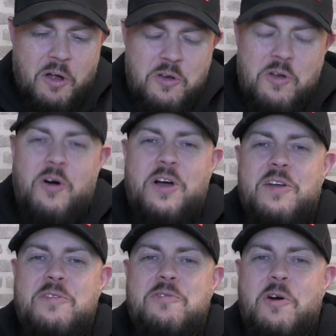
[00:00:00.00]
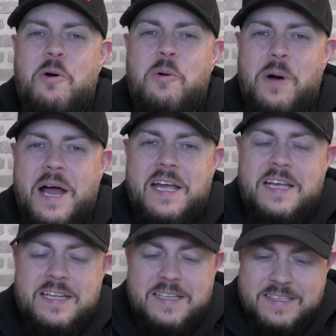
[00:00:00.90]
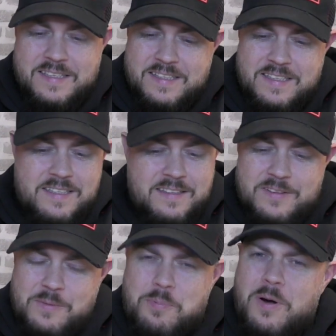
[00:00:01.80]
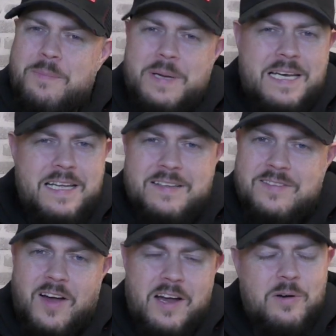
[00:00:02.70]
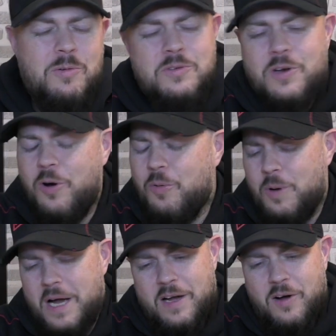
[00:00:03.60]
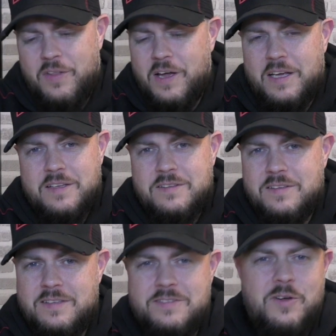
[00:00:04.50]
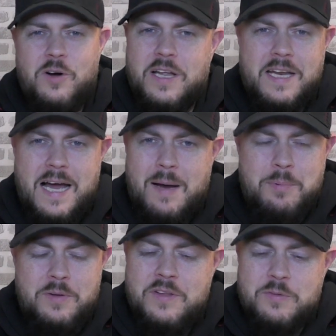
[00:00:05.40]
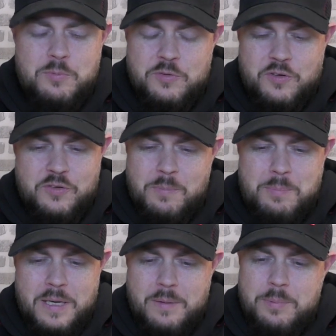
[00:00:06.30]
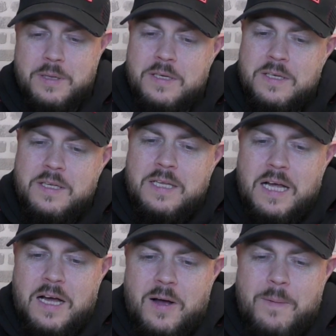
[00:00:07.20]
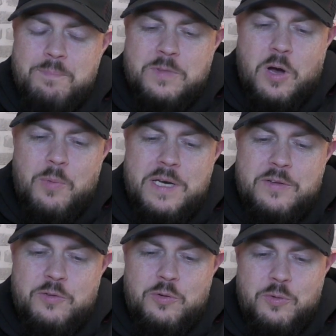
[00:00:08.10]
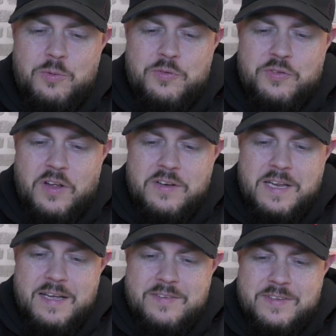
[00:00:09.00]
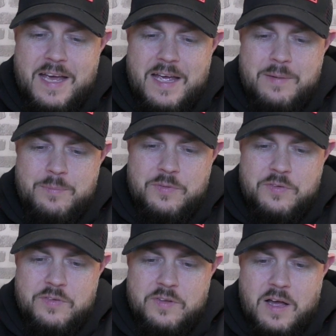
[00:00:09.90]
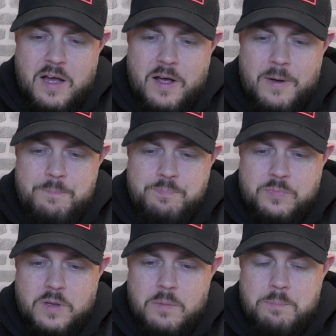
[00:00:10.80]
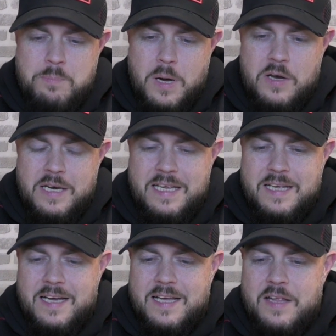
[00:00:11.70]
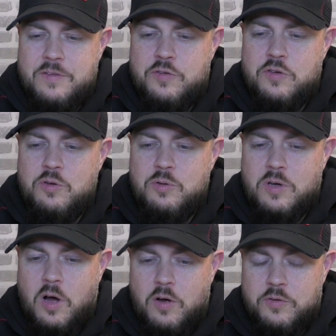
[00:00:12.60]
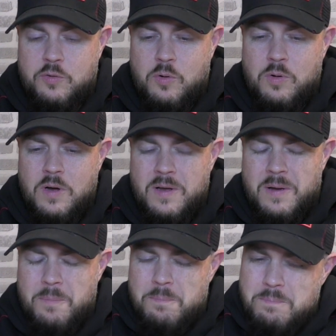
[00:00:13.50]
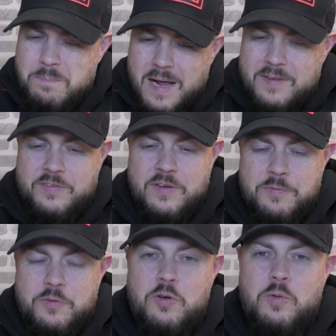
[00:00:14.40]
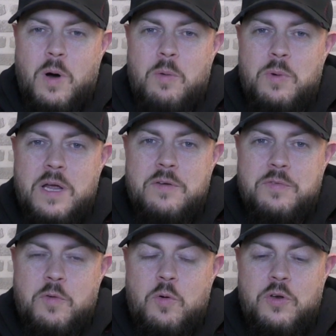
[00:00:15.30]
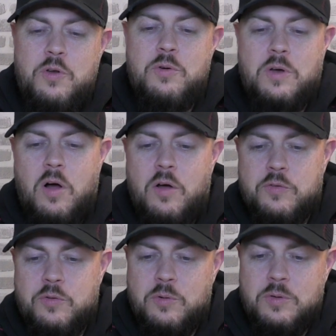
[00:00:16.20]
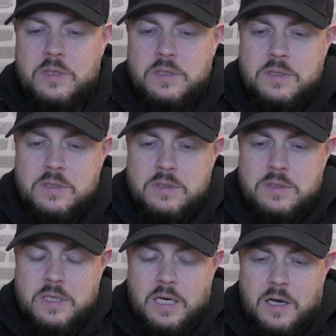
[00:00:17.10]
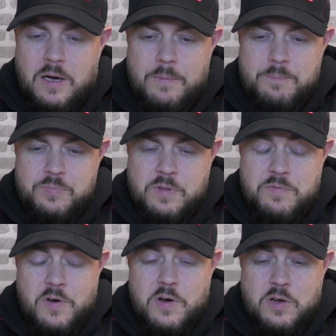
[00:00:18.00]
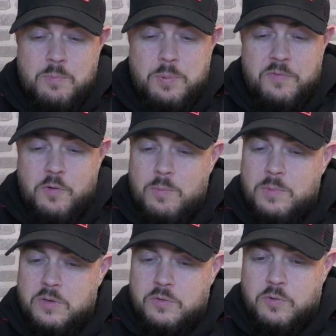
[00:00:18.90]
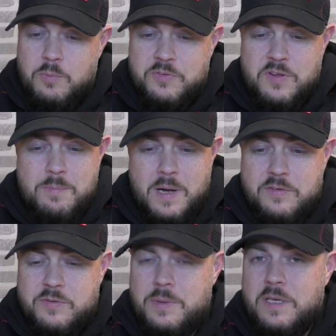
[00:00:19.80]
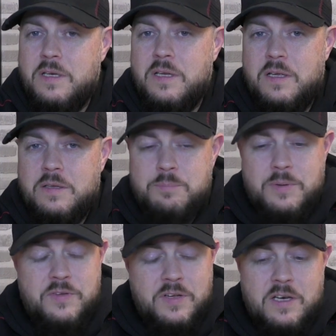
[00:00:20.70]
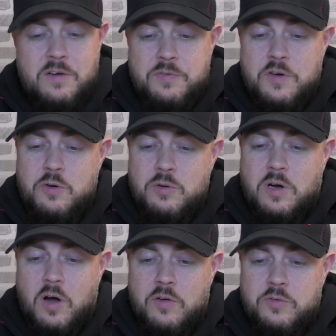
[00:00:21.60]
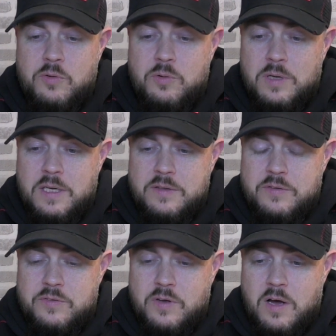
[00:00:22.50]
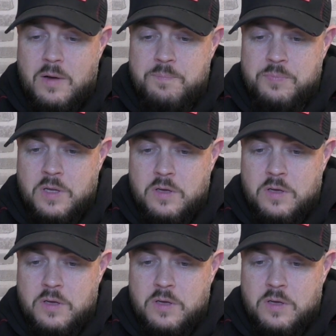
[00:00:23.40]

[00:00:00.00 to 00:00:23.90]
are not going to throw away the Premier League title. No way are they. It's not going to happen. This was just a blip. Going into Sunday's games. Burnley against Newcastle. Massive 2-1 win for Newcastle. Very good performance from Saint-Maximin in particular for Newcastle, and